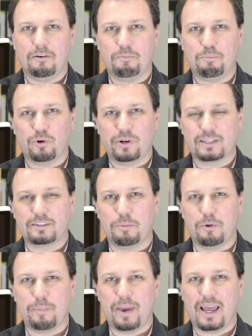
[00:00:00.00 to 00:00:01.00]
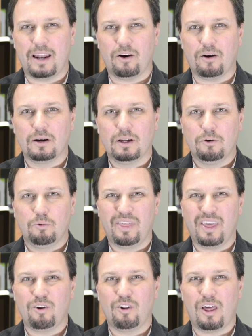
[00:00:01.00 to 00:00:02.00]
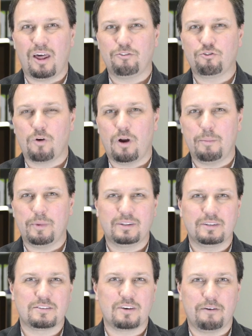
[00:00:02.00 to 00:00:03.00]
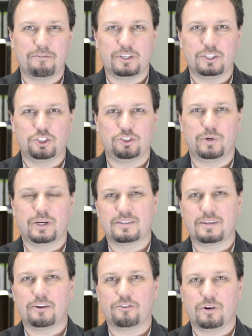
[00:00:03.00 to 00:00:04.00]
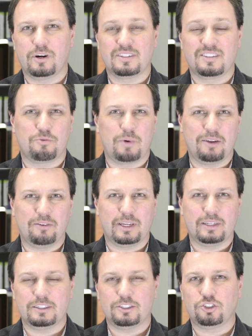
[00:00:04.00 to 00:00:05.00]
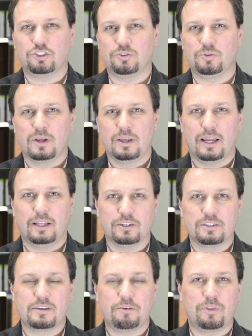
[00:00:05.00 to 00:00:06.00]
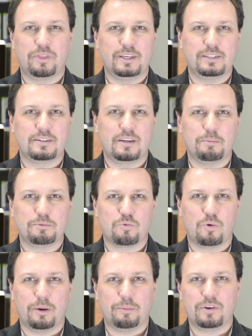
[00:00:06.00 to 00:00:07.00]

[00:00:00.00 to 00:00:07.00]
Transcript: predictable manner without a lot of trauma to soft tissue, etc., surrounding tissue. And you'll see with these tips what I'm